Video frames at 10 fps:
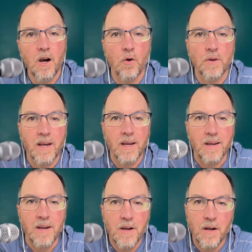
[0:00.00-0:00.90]

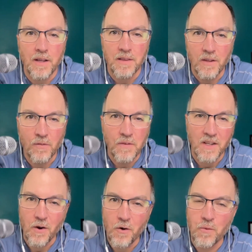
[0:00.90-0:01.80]
Okay, in this
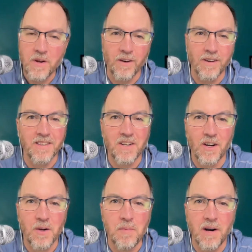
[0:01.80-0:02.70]
video, we are going to
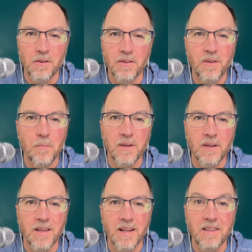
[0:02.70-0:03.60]
talk about something
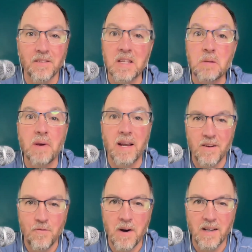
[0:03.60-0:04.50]
that is the bane
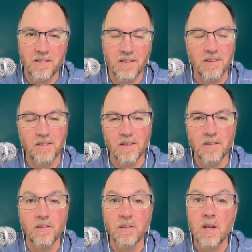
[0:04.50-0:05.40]
of my existence, and this
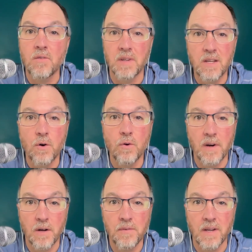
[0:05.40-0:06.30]
is video
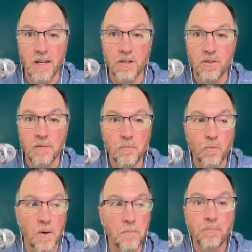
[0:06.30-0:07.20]
verification.
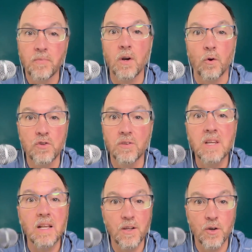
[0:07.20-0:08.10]
Well, or just
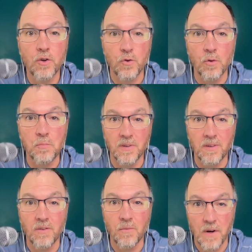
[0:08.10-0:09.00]
getting your Google
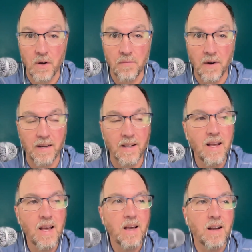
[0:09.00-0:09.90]
business verified.
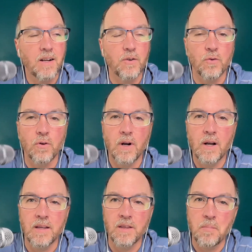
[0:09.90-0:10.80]
Google
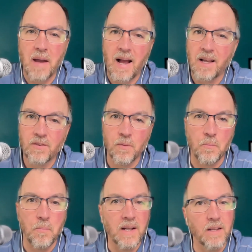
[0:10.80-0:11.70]
in the past
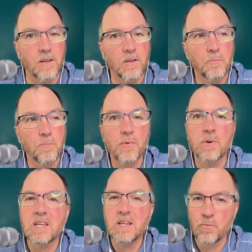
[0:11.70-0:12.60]
made it
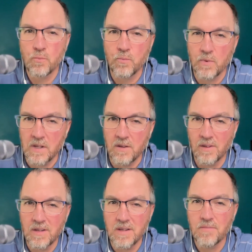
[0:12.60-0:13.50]
pretty
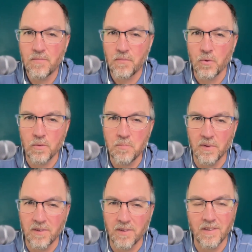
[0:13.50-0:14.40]
easy for
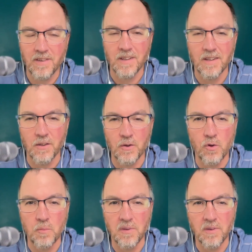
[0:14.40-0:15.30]
businesses to get their
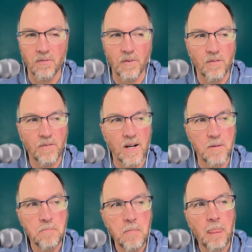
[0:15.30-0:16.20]
Google business verified.